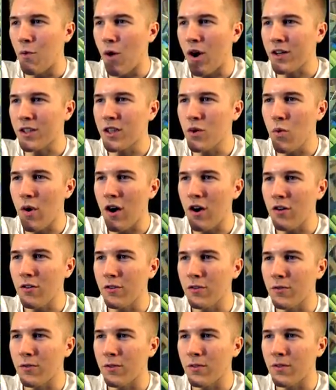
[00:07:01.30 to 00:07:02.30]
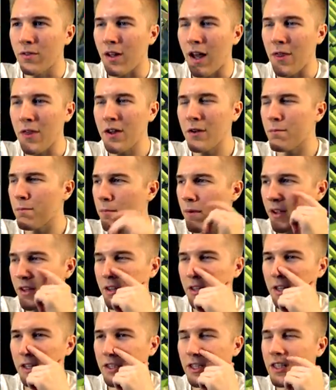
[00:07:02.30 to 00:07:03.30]
watch the well. I think uh,
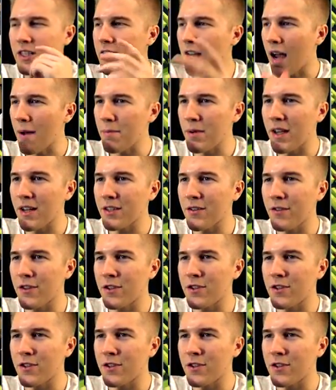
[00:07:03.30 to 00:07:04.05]
does it stop because of